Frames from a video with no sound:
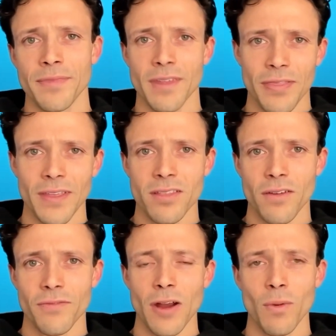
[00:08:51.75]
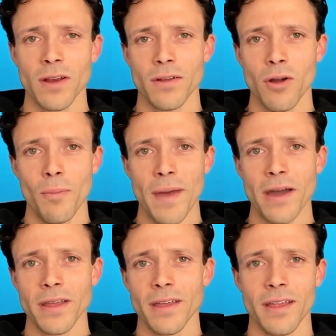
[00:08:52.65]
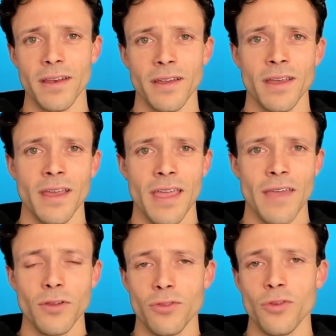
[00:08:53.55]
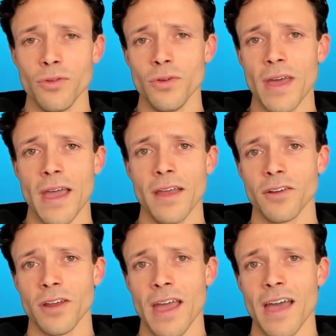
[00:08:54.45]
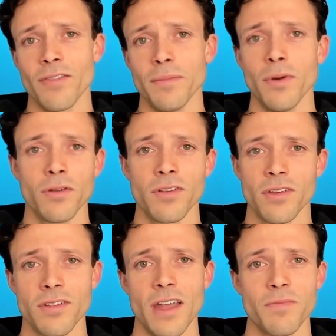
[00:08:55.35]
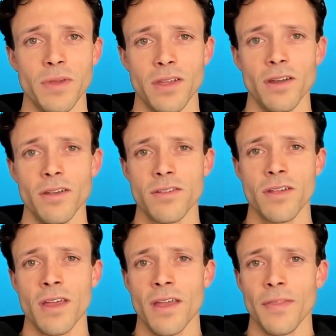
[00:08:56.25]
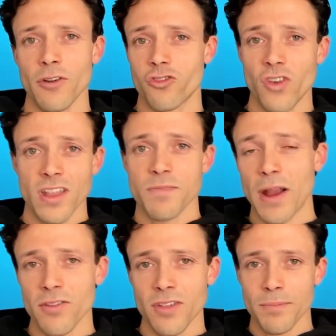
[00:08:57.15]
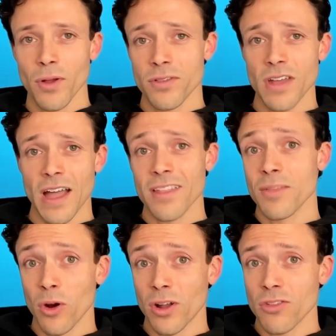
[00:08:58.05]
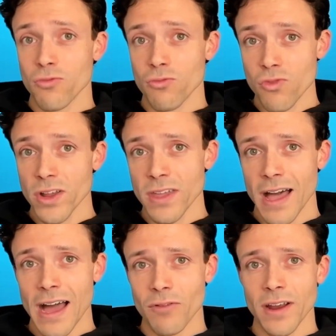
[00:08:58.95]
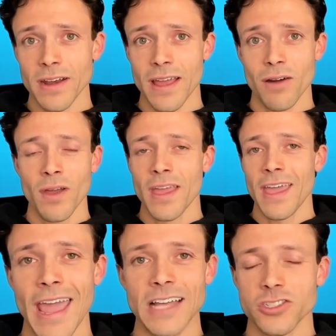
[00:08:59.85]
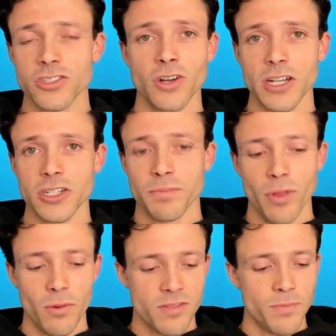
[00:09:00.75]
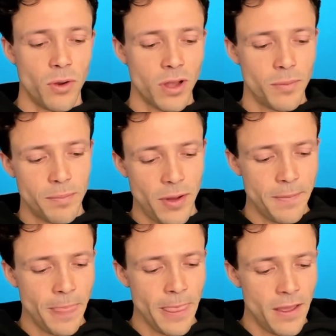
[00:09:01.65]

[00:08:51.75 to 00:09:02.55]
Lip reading: I think that's a fair way to go about it. And if you do that, you're going to have the most success because there's transparency on both sides. The market's really hot right now. Agents are not just blowing smoke up your butt.